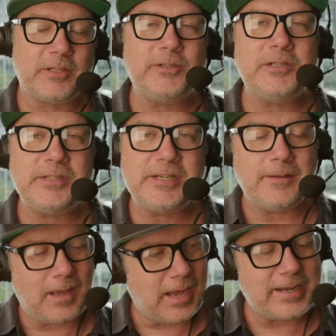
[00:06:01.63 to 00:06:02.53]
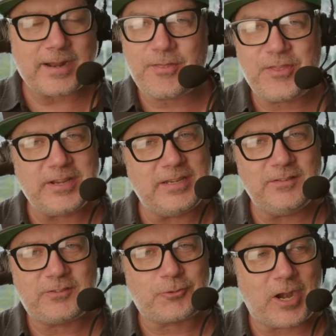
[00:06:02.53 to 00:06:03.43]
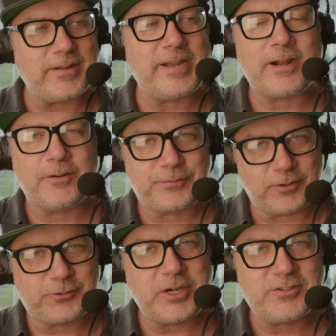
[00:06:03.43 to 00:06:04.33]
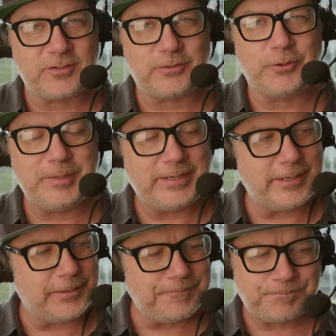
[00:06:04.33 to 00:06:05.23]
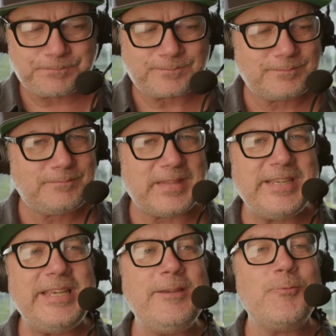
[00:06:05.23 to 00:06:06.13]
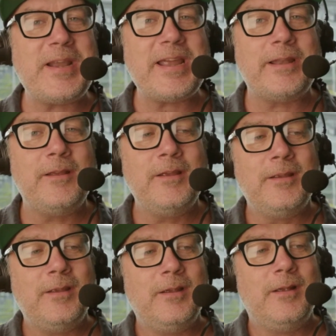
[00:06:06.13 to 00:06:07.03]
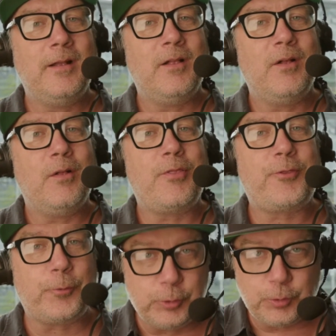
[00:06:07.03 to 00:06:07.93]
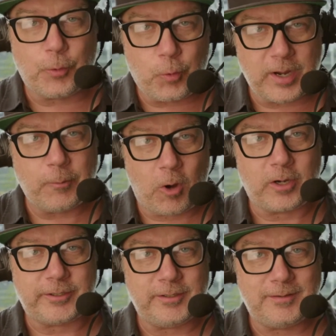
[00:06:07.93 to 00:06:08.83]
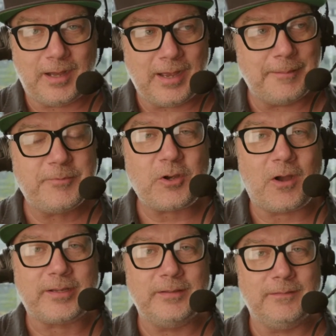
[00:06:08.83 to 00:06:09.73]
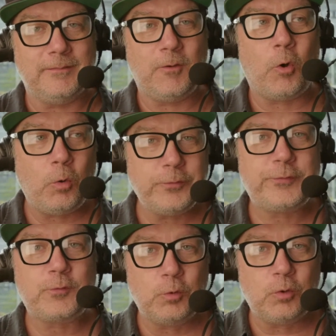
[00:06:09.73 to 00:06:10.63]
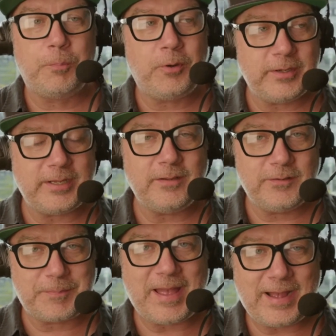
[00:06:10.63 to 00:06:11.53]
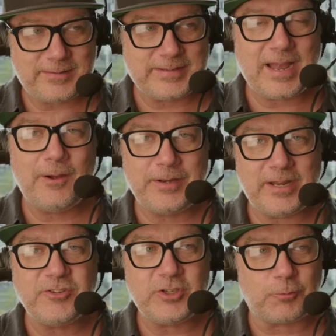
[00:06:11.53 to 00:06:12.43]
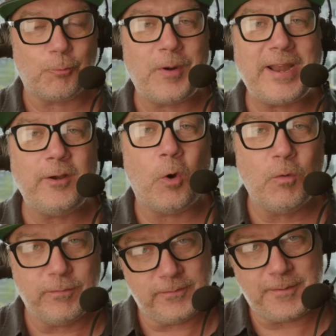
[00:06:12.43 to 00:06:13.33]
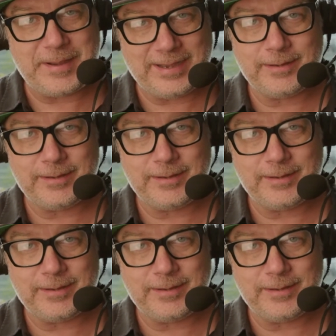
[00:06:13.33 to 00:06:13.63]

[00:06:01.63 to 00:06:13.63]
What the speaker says: Clearly, I got to think he's trying to take out his frustrations a little bit here. He ran through Quay Walker. I'm talking old school, put his pads down and just ran over the man.